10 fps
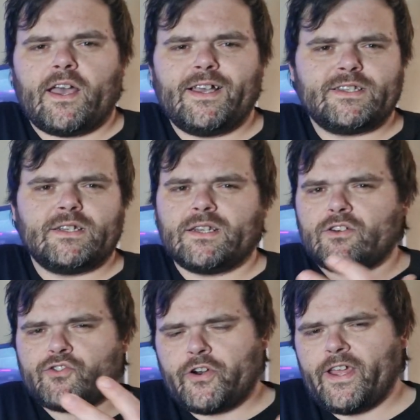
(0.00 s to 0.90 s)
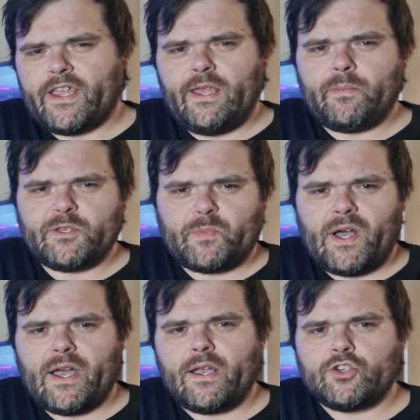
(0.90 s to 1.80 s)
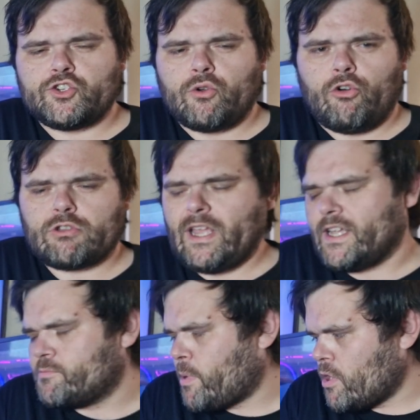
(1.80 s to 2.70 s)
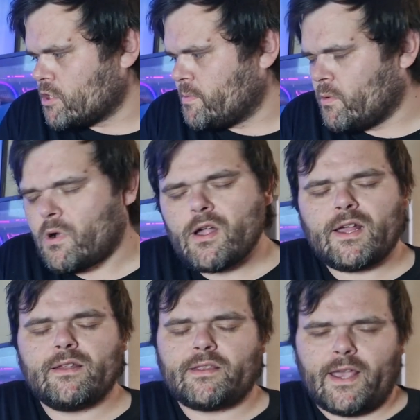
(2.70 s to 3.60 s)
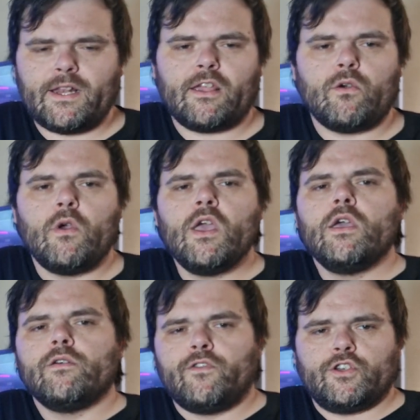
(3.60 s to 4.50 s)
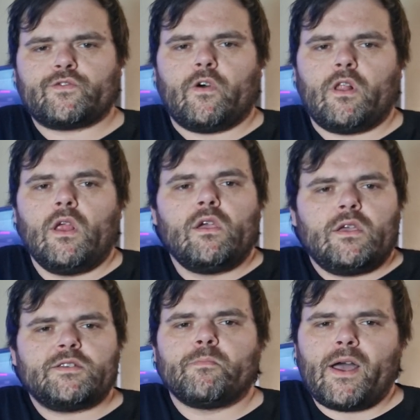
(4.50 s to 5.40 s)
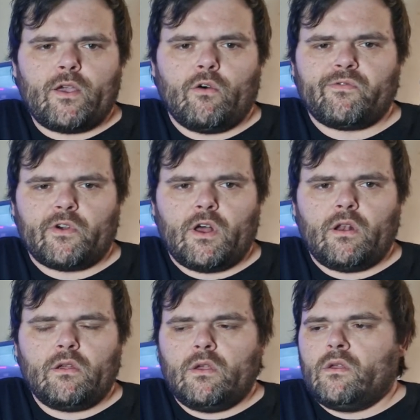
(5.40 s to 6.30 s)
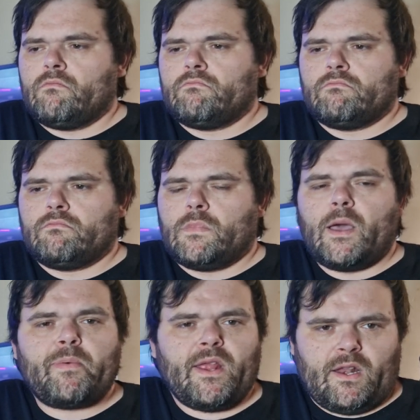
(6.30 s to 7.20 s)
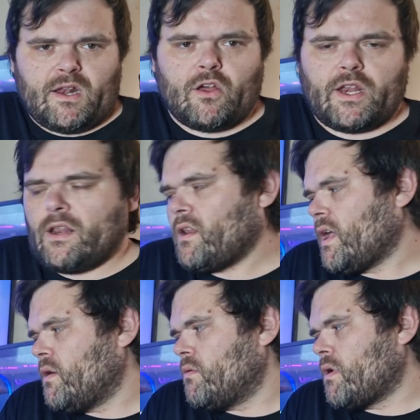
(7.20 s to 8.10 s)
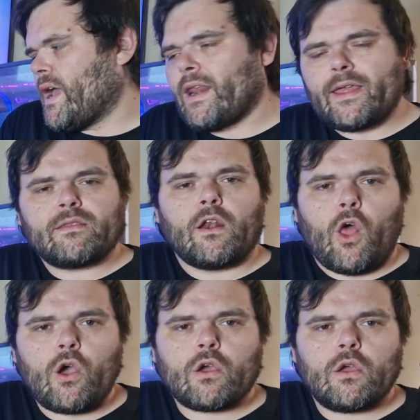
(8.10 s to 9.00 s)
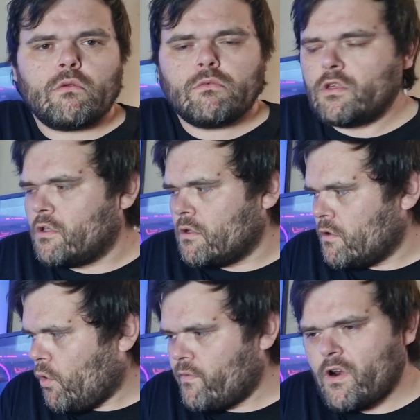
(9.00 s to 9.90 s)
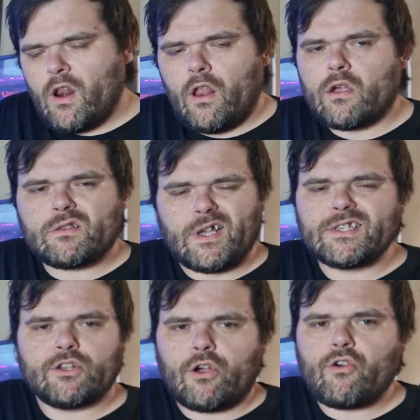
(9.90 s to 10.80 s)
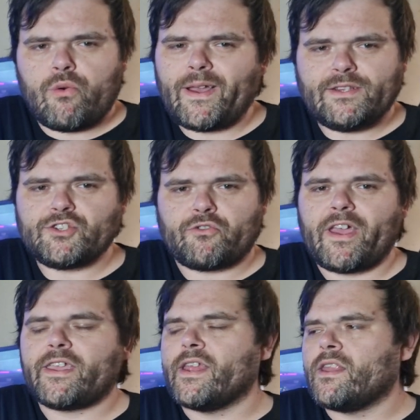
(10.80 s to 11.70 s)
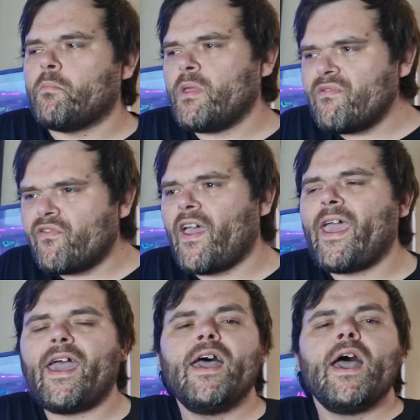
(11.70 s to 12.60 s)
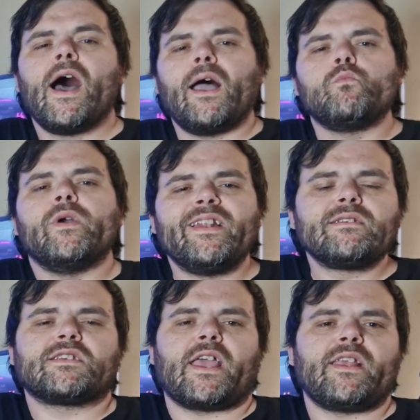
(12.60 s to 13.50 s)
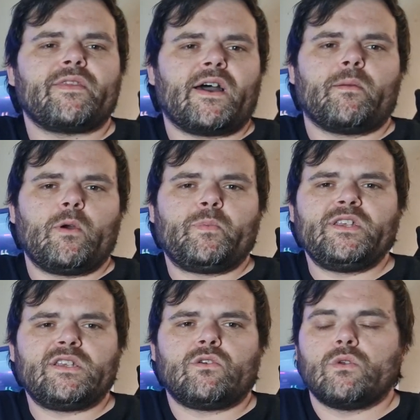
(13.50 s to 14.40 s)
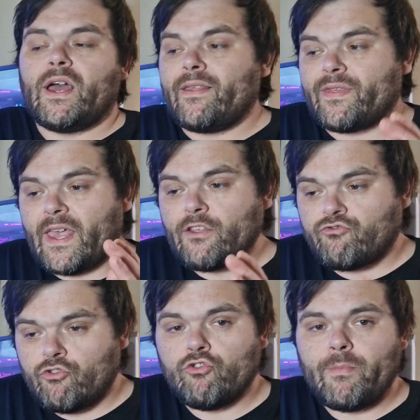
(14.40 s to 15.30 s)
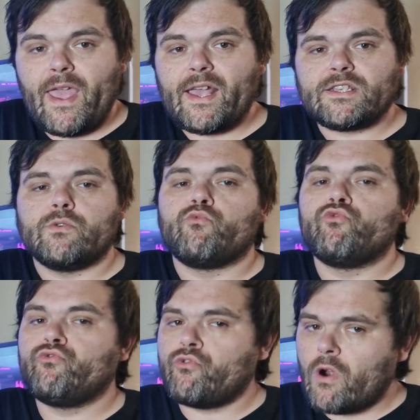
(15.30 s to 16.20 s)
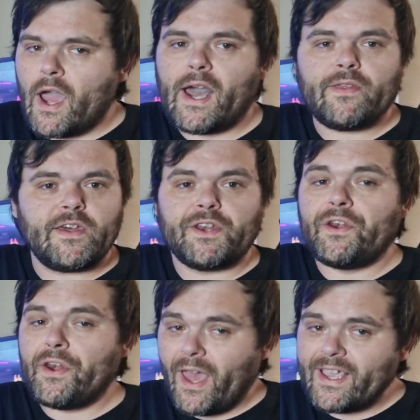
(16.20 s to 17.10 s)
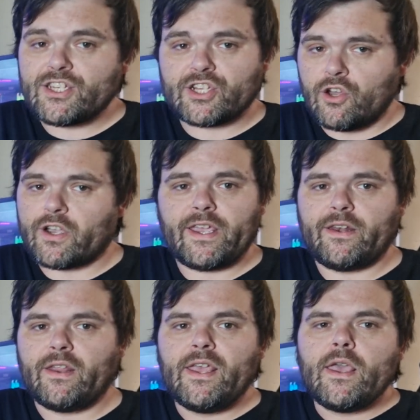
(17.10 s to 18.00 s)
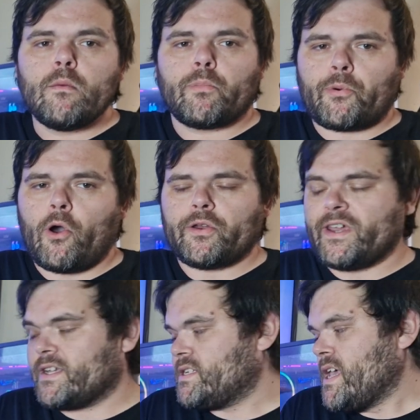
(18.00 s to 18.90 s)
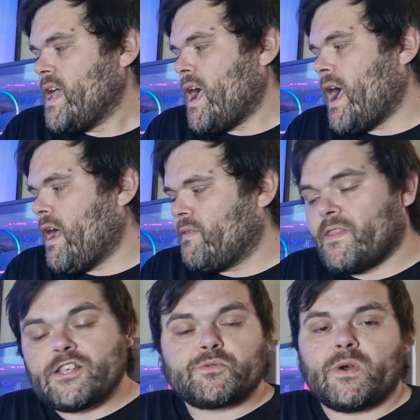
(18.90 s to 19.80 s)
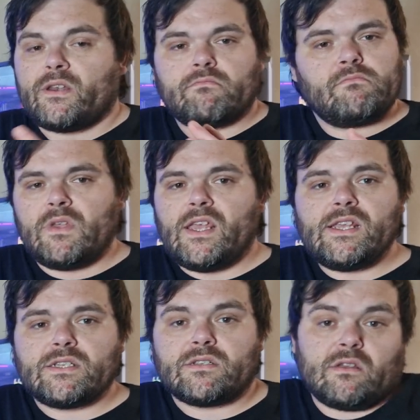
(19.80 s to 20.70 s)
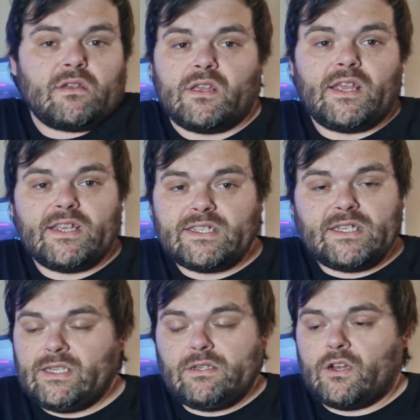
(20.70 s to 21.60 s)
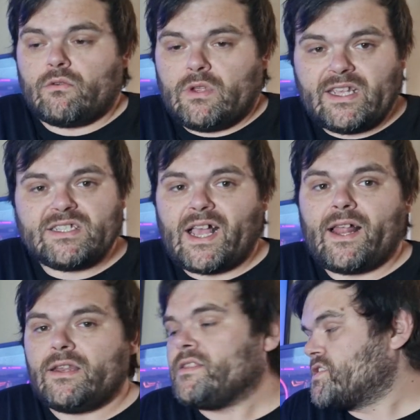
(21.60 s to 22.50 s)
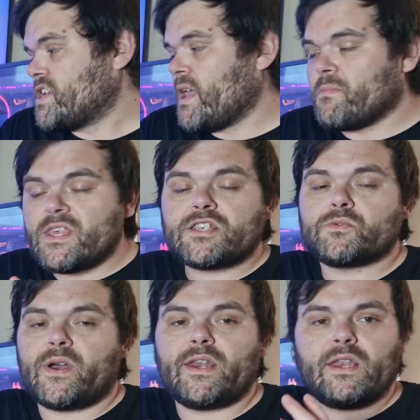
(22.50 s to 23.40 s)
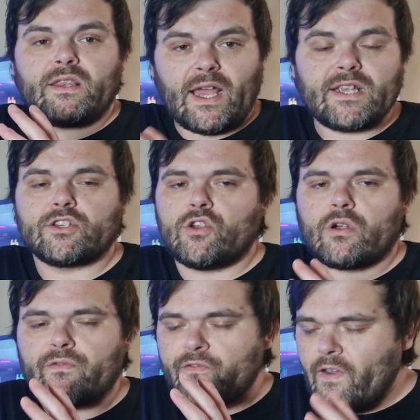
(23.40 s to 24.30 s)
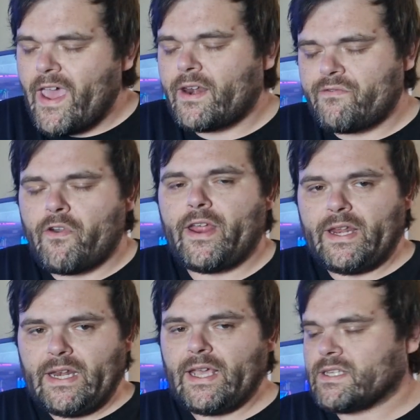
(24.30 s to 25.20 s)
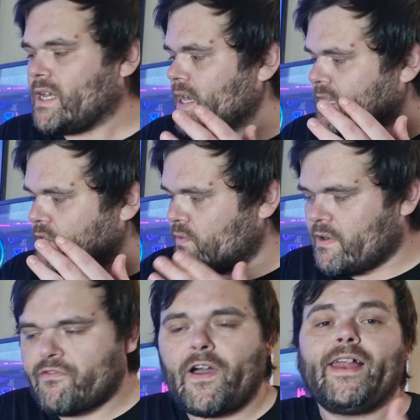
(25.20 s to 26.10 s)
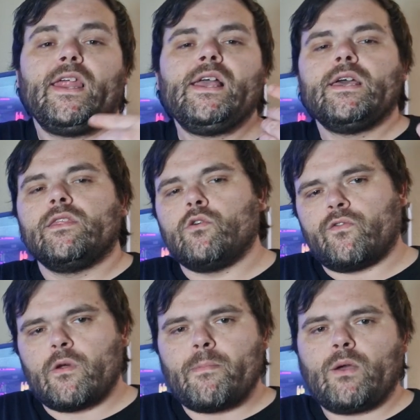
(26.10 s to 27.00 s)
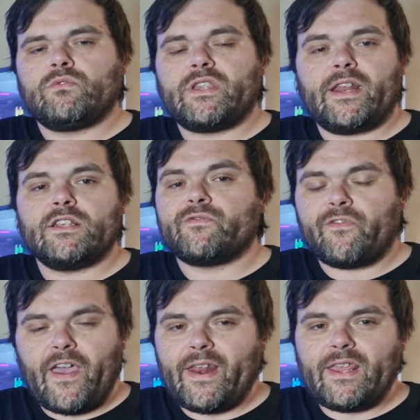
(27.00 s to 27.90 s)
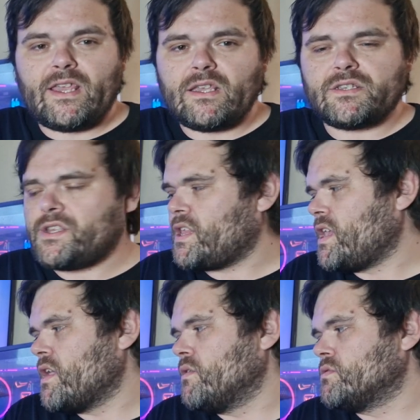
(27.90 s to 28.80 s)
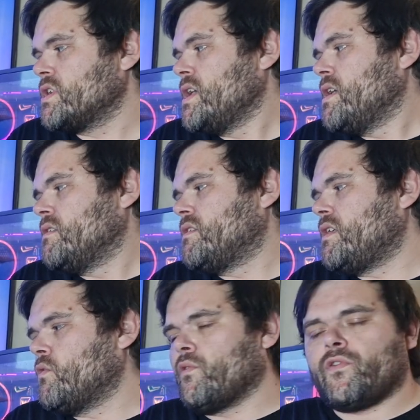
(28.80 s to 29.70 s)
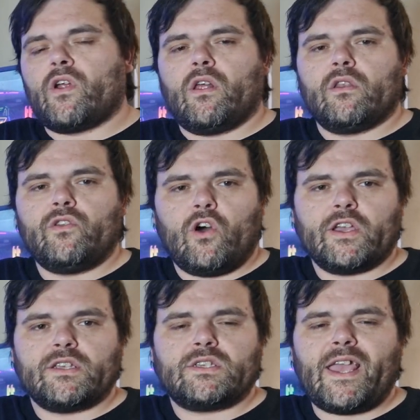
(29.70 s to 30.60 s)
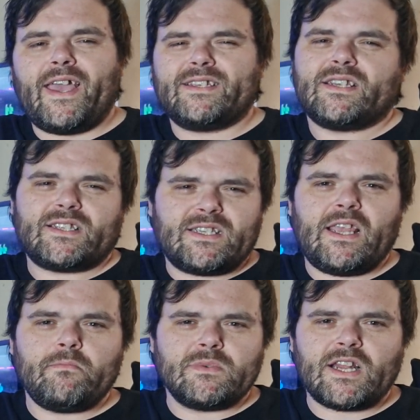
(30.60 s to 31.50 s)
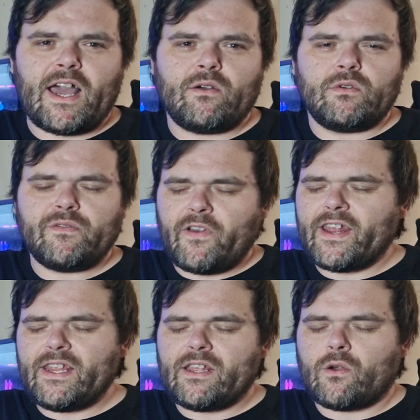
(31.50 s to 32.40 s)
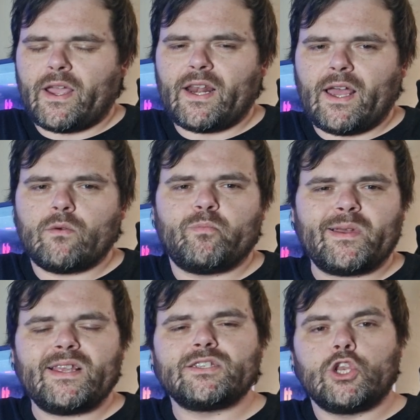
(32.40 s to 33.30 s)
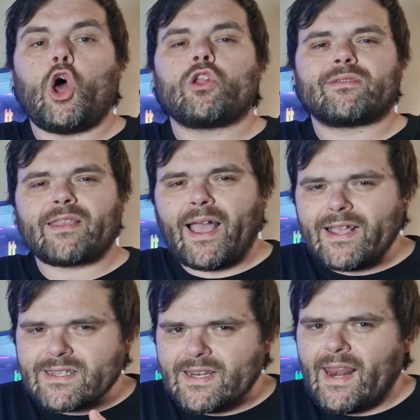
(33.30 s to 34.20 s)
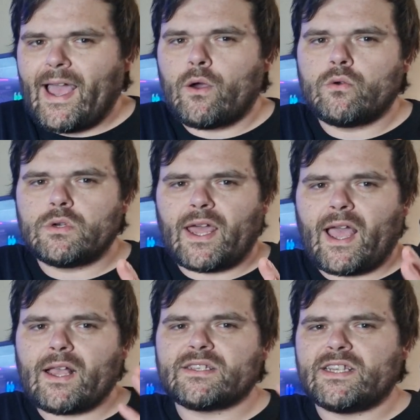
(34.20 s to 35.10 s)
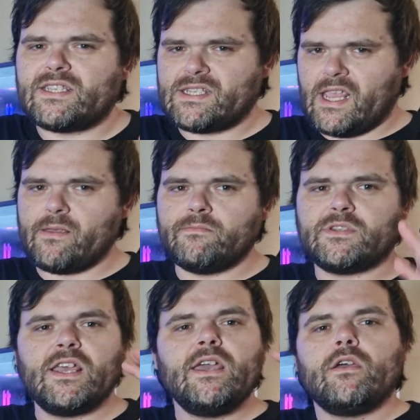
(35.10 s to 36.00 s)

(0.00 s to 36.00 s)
guys, I'm going to try and keep this part as short as possible. What I'm going to tell you, first of all, is my overall opinion on it. Now, I like the look. The overall look does look quite striking. To be fair, I will say that about P C Cooler. They do make some rather nice looking products, and this one is is you know exactly the same. This one does look very, very nice. I like the overall fan. The overall mounting is very easy to use. The overall noise, yes, it seems loud, very quite loud, but it's not that as loud as it seems.